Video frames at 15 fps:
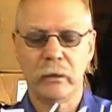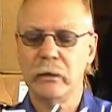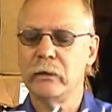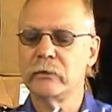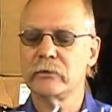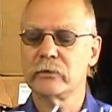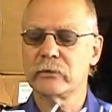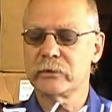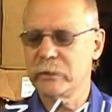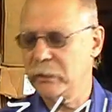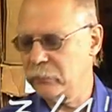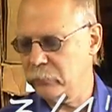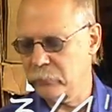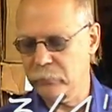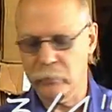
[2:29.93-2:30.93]
Here's your
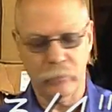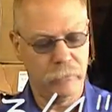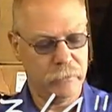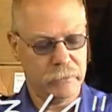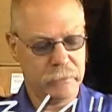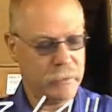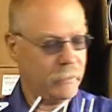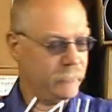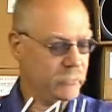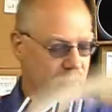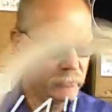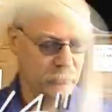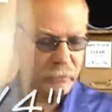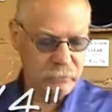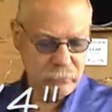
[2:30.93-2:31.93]
standard, oh, this is 1/2 inch,
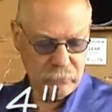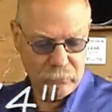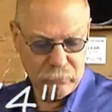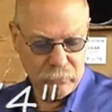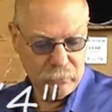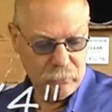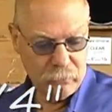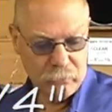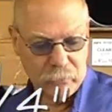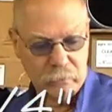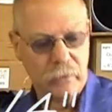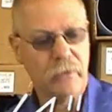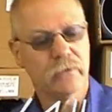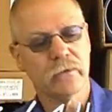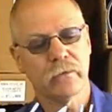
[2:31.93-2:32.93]
sorry.
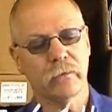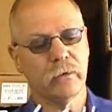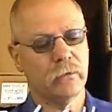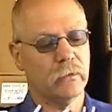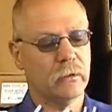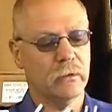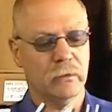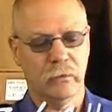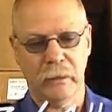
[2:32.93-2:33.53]
Here's your 3/4.